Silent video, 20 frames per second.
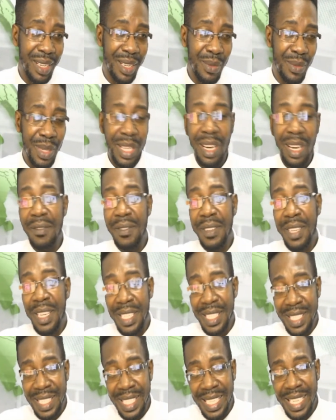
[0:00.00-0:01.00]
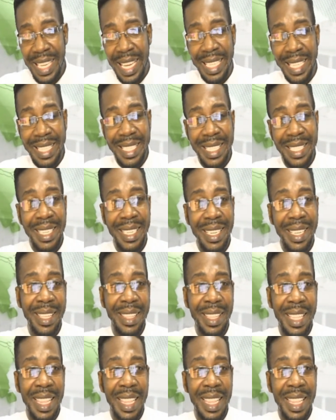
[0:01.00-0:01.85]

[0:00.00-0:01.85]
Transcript: will obviously get the